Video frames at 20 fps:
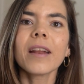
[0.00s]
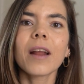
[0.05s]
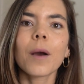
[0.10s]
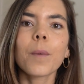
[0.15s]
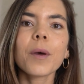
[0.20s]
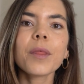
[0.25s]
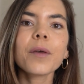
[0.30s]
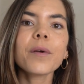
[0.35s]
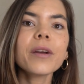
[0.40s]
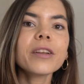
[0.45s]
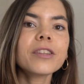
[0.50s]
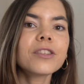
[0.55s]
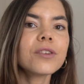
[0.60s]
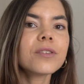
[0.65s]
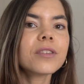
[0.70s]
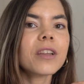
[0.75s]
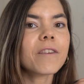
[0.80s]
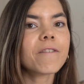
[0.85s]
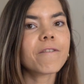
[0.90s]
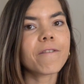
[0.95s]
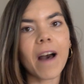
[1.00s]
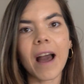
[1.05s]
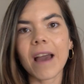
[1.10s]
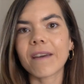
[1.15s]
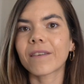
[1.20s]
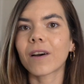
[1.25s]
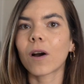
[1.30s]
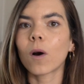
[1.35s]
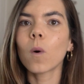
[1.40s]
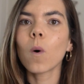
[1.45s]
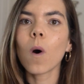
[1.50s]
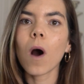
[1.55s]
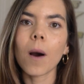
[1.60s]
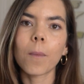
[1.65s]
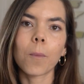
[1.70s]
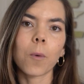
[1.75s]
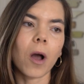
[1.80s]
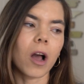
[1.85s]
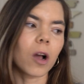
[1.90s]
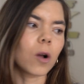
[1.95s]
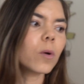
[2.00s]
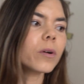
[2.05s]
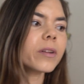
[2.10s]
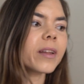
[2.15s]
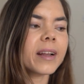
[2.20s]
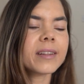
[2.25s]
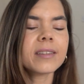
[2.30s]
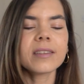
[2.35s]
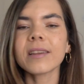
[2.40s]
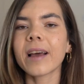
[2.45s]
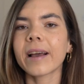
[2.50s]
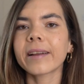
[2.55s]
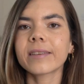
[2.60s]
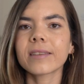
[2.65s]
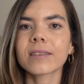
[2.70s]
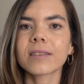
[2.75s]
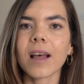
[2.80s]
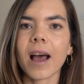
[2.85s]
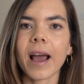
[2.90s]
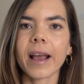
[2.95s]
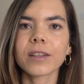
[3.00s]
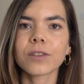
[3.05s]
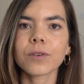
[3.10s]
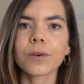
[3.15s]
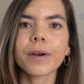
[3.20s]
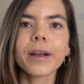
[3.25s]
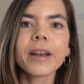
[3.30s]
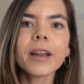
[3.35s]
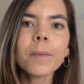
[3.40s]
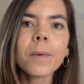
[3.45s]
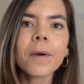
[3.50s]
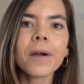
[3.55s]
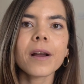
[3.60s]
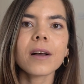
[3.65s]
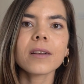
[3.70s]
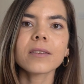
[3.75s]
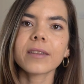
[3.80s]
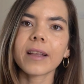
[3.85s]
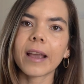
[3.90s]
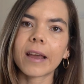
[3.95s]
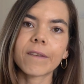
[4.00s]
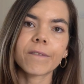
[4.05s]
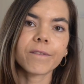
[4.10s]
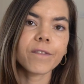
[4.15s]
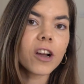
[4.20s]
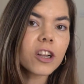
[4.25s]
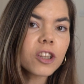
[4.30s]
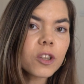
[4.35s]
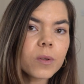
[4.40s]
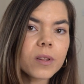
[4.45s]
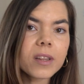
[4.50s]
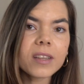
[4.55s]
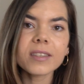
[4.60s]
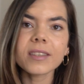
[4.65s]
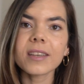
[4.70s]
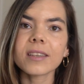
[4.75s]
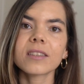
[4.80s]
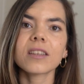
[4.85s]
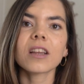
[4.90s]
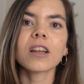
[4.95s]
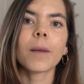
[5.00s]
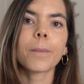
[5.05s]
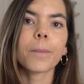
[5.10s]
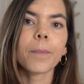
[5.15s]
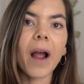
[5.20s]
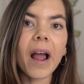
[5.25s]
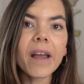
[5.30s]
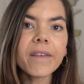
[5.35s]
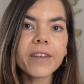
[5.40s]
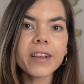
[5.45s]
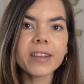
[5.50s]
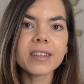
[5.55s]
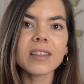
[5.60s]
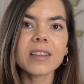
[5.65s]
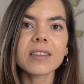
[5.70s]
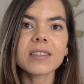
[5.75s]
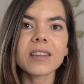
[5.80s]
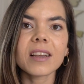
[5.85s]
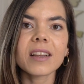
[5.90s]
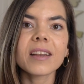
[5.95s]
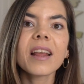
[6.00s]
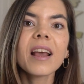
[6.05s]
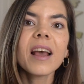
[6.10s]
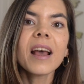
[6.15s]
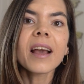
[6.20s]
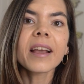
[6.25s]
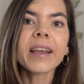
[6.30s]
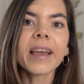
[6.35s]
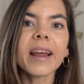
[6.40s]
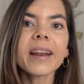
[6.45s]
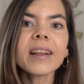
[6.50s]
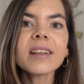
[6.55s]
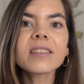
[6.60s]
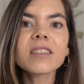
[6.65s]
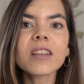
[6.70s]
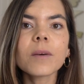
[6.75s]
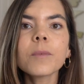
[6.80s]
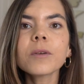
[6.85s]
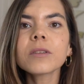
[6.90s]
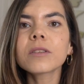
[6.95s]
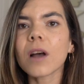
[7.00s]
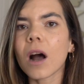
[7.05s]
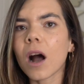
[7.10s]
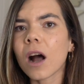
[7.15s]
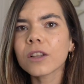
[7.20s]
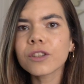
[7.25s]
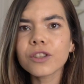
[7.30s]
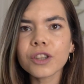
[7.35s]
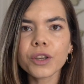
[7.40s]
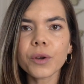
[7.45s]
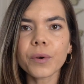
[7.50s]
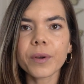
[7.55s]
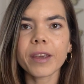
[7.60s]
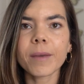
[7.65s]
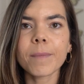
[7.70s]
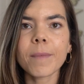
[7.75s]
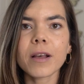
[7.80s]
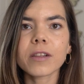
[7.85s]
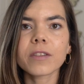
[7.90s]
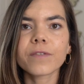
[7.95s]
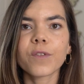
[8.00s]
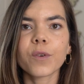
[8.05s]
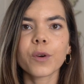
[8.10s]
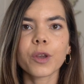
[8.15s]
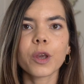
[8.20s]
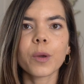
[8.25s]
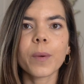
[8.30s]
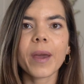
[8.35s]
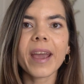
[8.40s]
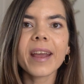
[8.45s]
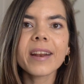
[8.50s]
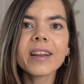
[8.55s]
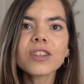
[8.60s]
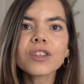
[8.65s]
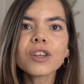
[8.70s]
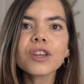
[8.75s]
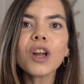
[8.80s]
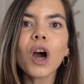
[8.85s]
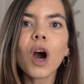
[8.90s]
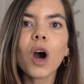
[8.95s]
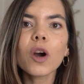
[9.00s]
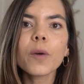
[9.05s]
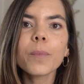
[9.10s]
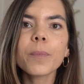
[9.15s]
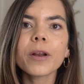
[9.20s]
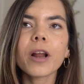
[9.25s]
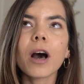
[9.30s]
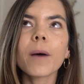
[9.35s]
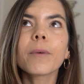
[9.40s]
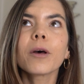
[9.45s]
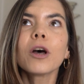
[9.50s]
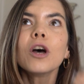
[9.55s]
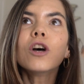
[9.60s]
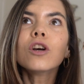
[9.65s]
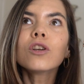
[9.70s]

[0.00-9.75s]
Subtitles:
Now, whether it's using Fiverr or Upwork or 99 Designs or anywhere else to get a virtual assistant, a private assistant, getting someone to answer your emails for you, it is gonna open up